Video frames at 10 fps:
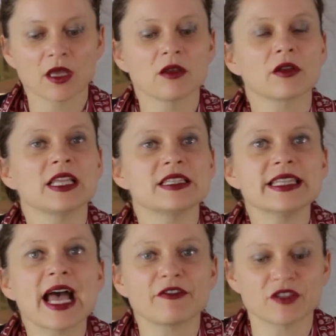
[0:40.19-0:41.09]
not least
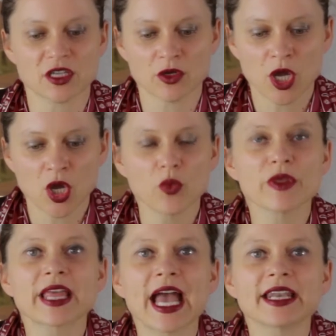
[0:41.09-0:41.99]
NAFTA
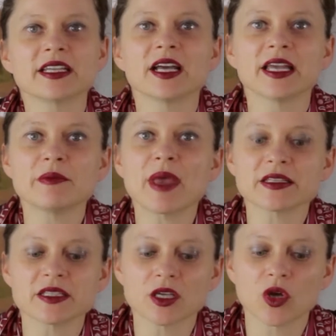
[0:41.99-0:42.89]
with Canada and
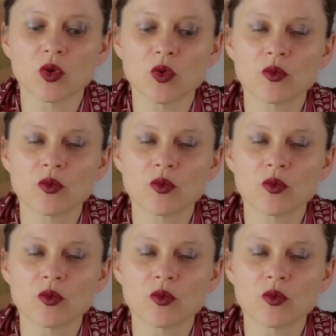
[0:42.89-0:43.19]
Mexico.